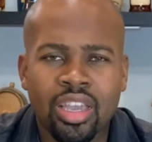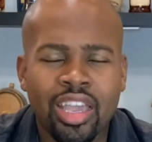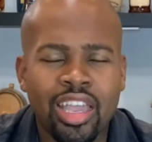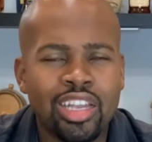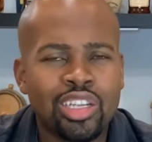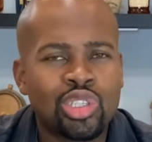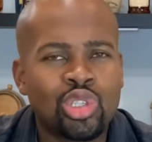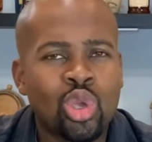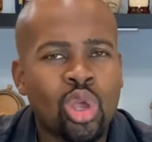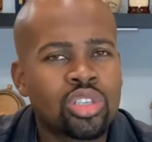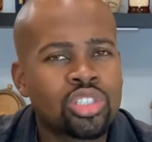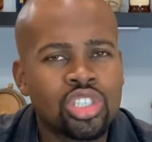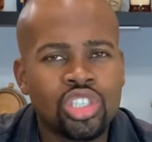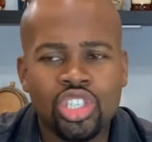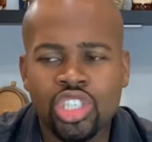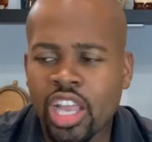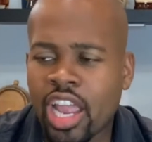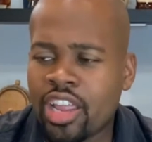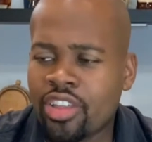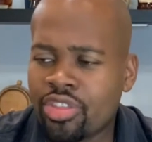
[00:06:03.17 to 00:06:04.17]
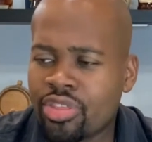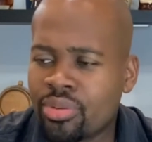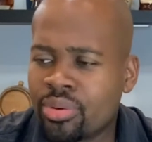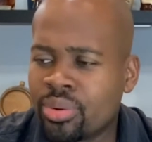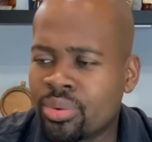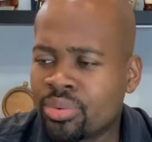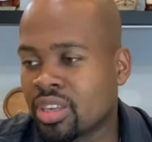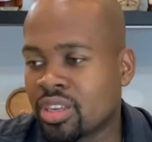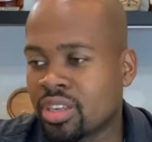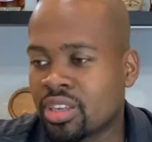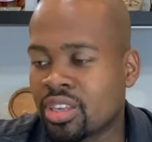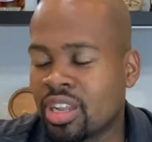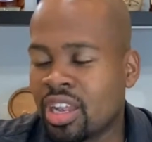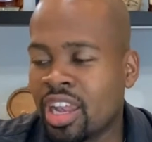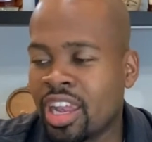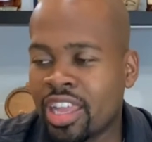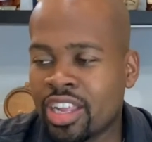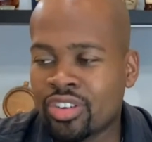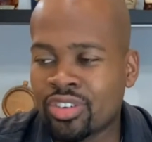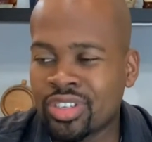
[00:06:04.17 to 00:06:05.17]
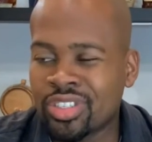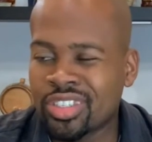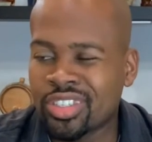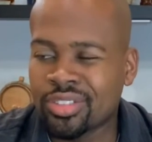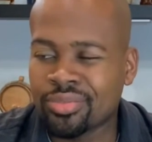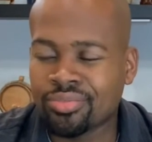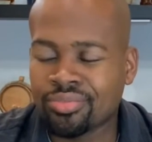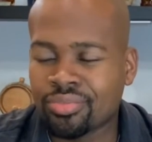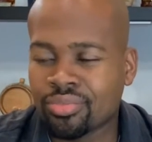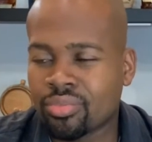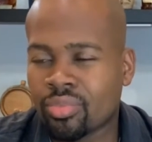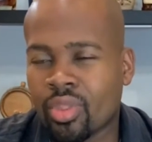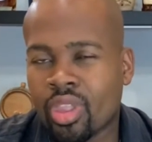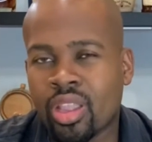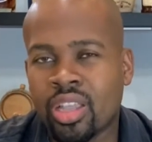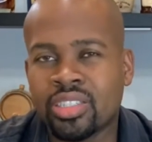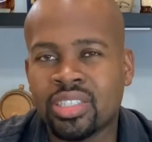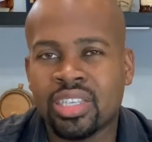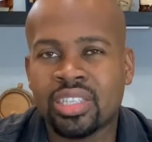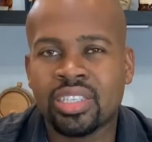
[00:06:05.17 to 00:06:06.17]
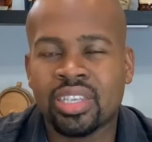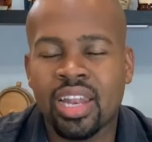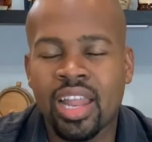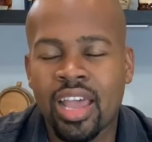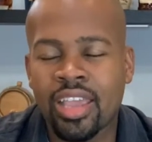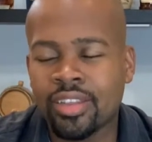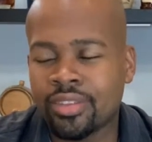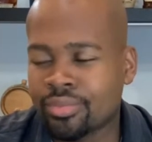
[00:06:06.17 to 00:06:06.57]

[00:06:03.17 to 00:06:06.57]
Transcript: doesn't shine through. Licorice, there's a slight